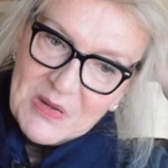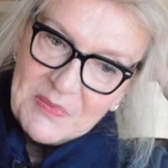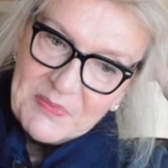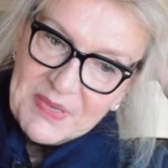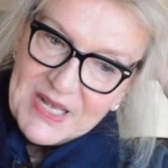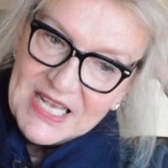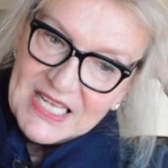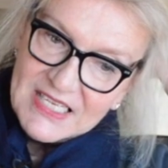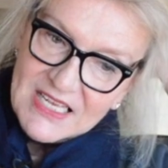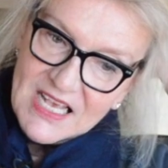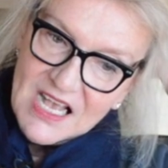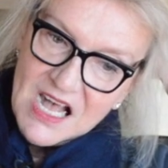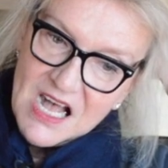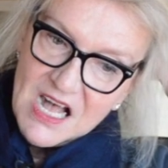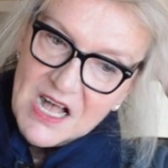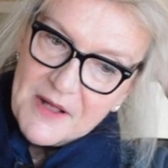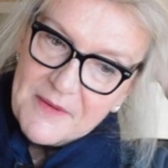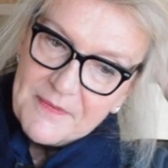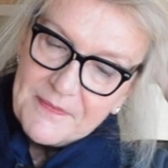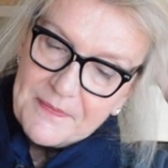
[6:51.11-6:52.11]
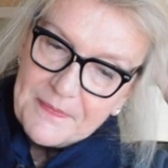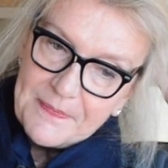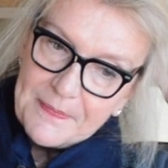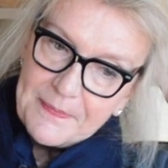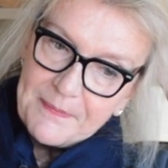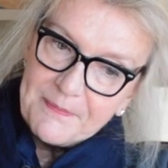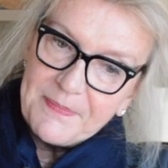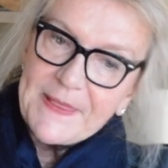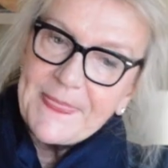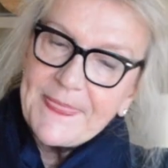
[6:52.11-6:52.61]
But um,
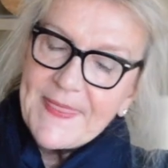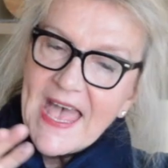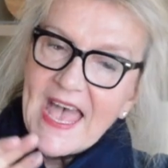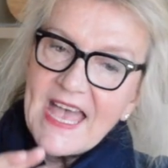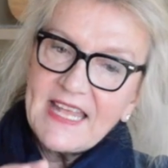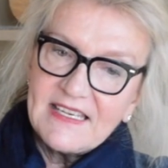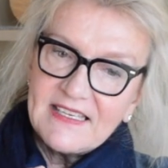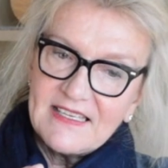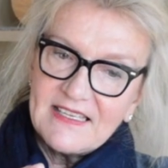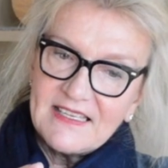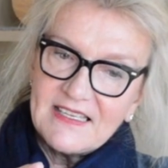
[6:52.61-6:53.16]
but that